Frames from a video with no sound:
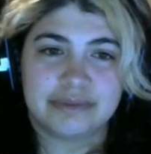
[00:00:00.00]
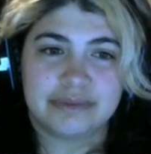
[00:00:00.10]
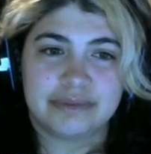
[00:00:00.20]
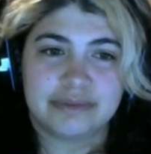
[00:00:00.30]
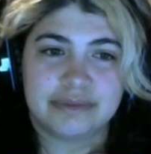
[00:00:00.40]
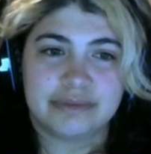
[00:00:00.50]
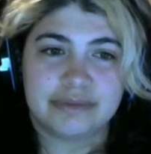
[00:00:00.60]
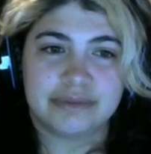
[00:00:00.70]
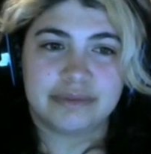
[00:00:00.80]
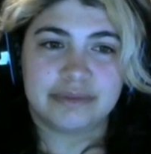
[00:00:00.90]

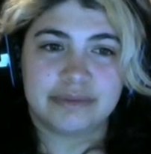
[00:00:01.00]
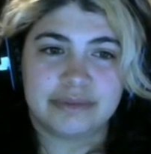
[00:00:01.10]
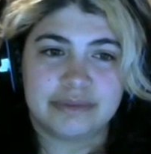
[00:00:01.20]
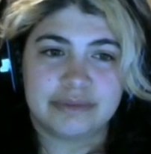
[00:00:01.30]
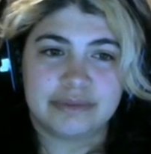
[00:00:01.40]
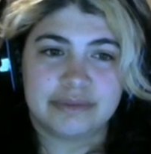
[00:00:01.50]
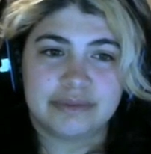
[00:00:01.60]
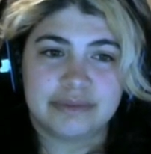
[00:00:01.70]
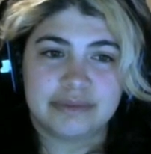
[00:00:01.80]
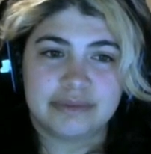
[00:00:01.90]

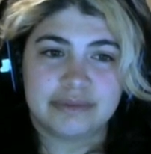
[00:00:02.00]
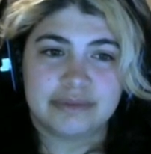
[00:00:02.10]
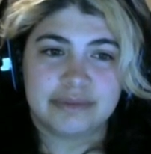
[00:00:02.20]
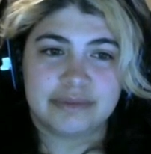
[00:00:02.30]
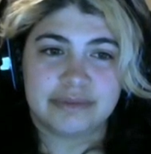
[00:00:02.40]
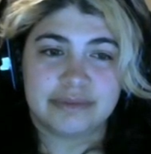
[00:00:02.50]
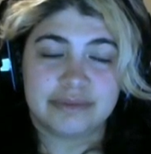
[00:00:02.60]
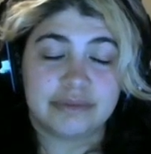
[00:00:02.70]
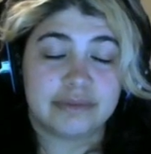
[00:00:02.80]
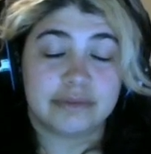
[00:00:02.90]

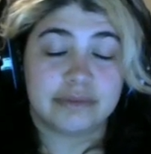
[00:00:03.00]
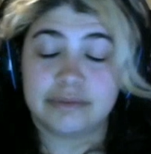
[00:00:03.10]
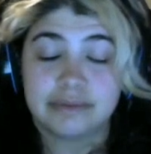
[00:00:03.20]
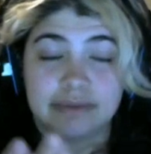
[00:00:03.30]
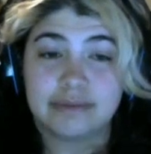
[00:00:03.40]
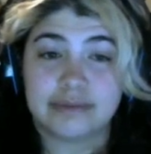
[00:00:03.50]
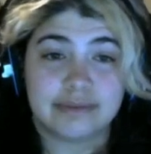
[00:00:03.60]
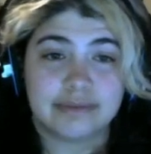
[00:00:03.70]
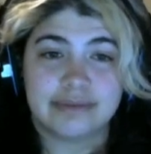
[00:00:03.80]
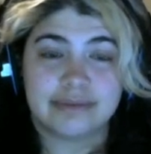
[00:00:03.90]

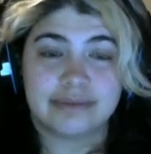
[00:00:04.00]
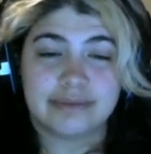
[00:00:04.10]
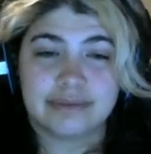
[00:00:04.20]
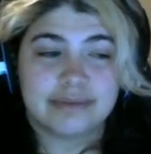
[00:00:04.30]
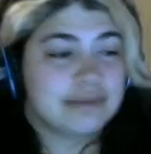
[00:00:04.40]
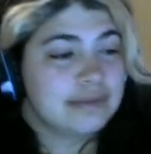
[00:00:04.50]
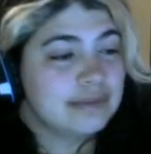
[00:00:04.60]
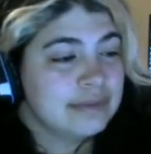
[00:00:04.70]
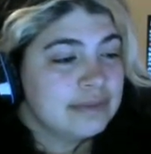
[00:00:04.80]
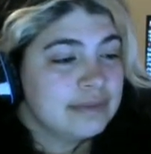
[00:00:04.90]

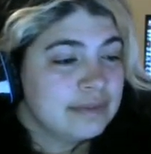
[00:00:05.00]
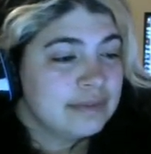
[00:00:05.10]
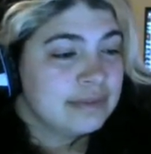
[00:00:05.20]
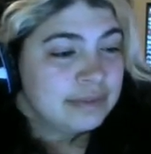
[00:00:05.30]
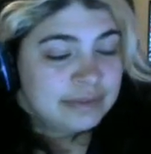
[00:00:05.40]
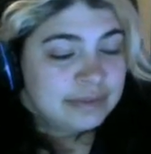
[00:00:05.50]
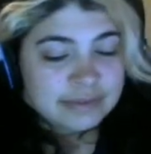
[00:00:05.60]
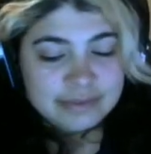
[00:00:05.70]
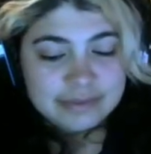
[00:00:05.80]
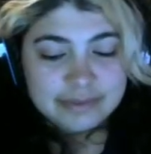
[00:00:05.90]

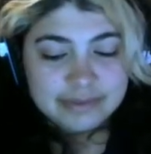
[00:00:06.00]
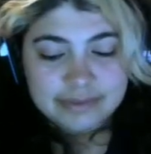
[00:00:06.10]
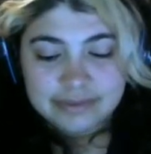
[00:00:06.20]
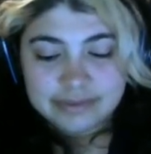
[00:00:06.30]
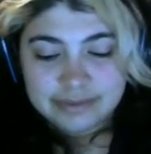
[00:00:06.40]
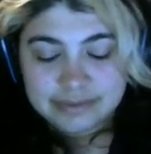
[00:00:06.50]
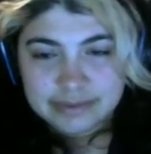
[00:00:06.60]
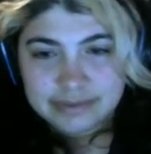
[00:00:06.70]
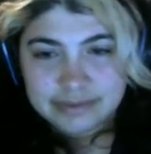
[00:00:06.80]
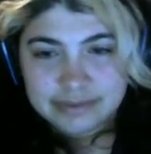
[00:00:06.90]
(silent)